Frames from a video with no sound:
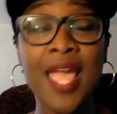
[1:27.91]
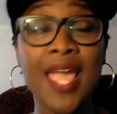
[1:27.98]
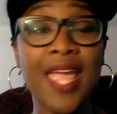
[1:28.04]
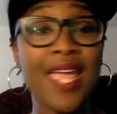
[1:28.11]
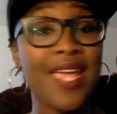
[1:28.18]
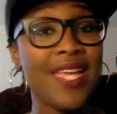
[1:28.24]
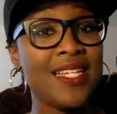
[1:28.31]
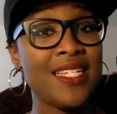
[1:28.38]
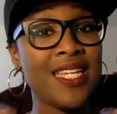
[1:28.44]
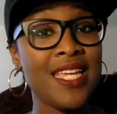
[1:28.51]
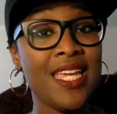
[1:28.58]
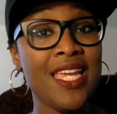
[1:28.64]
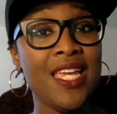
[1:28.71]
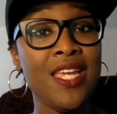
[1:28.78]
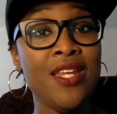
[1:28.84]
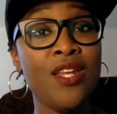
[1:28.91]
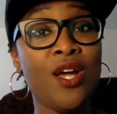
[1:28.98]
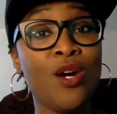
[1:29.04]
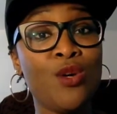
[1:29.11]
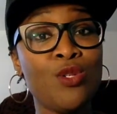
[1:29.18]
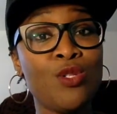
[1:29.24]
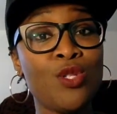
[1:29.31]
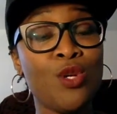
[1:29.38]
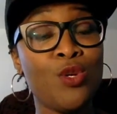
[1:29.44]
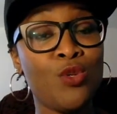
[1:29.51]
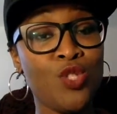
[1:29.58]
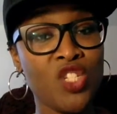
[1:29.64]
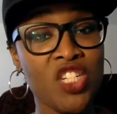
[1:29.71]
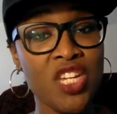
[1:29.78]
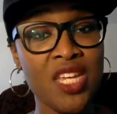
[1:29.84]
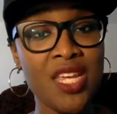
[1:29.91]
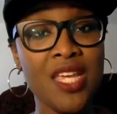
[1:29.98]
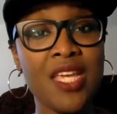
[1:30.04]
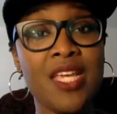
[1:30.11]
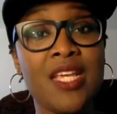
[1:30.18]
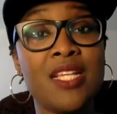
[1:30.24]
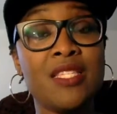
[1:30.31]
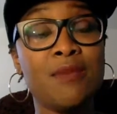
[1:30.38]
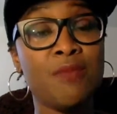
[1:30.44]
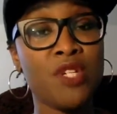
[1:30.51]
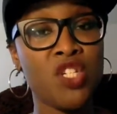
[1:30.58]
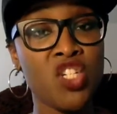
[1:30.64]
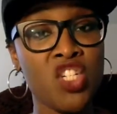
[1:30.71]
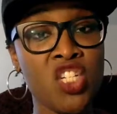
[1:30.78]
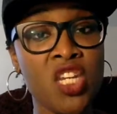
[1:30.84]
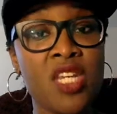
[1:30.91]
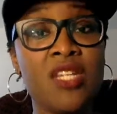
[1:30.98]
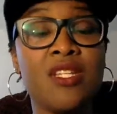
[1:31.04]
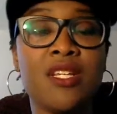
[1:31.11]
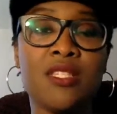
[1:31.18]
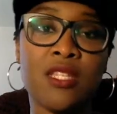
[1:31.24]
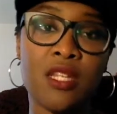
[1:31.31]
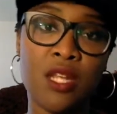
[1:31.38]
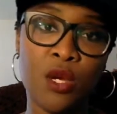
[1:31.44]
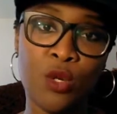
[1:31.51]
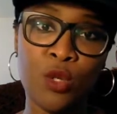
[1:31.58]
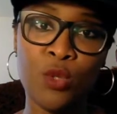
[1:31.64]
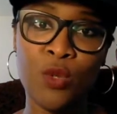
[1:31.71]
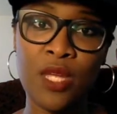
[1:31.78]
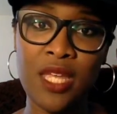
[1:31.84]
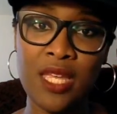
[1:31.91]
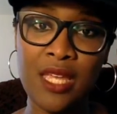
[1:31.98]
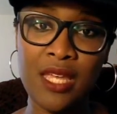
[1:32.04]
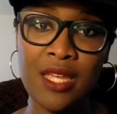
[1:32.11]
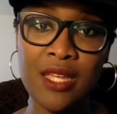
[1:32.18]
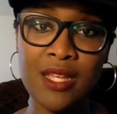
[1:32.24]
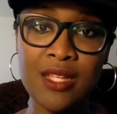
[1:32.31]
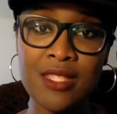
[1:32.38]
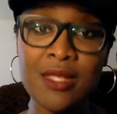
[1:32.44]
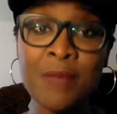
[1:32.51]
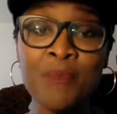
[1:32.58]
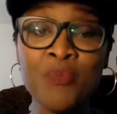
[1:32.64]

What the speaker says: And he knows who she is, but she doesn't know who he is.